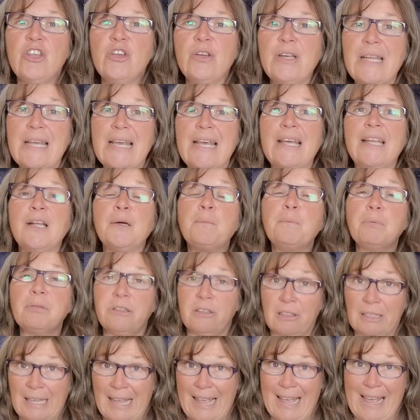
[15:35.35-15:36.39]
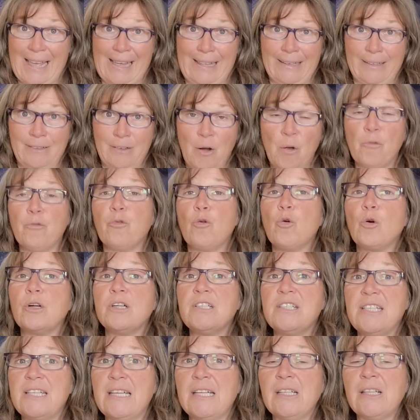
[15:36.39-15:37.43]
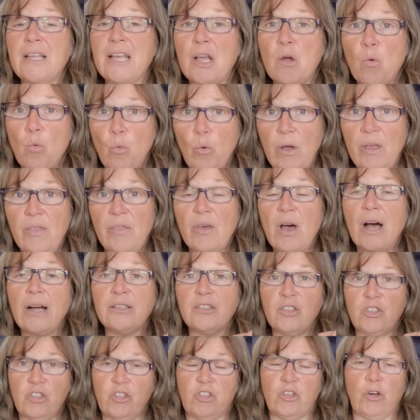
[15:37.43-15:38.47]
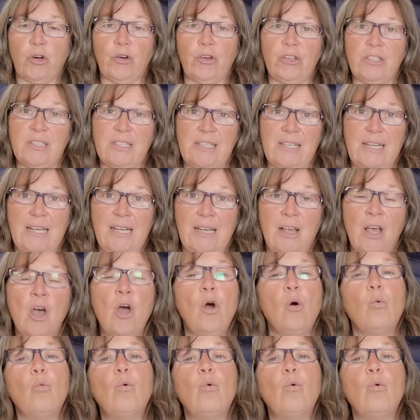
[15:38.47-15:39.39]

You need a plan for dealing with uncertainty.